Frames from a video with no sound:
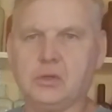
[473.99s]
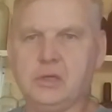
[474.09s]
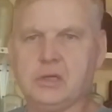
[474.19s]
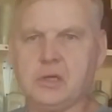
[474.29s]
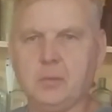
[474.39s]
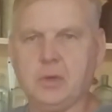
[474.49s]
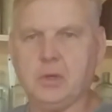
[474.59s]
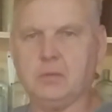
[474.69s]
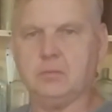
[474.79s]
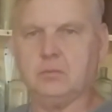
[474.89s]
some of the
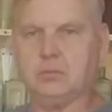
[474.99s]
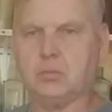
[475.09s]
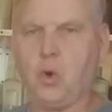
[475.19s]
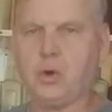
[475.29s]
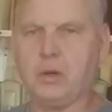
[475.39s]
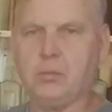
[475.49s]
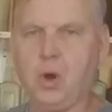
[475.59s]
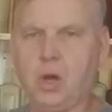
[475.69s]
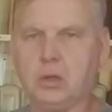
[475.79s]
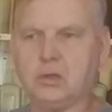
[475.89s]
broken
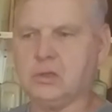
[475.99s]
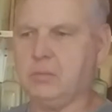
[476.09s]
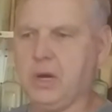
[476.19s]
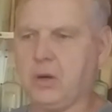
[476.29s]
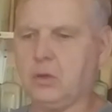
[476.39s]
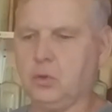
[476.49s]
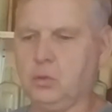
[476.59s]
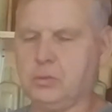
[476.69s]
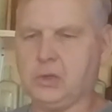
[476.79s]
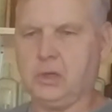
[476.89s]
bottles and barrel
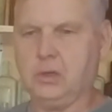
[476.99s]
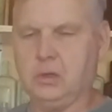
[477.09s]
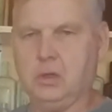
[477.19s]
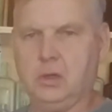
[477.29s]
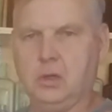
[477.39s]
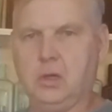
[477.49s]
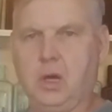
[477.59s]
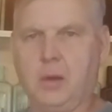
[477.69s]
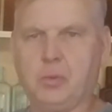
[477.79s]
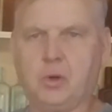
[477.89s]
hoops I
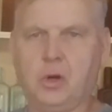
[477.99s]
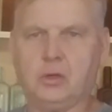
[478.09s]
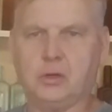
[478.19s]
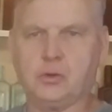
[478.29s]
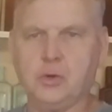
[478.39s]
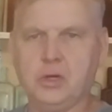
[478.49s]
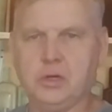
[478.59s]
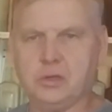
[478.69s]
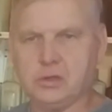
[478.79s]
put on the trees.